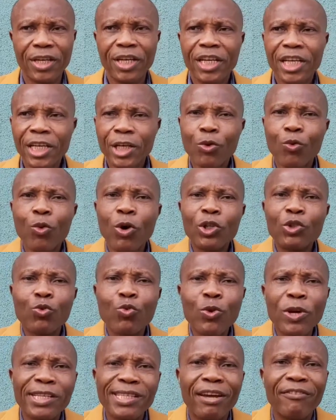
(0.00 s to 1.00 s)
In what
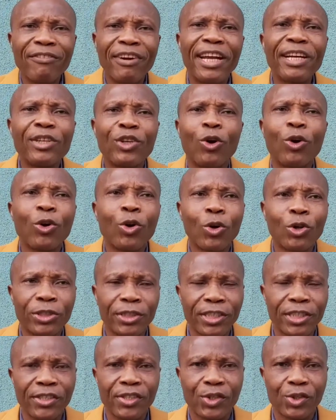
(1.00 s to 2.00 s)
ways have I done
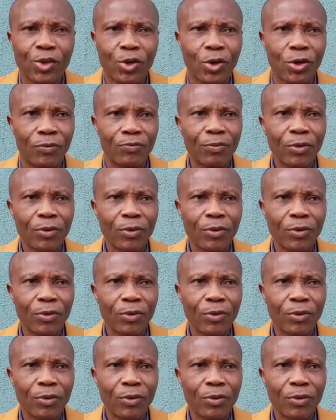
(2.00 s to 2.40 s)
things wrong?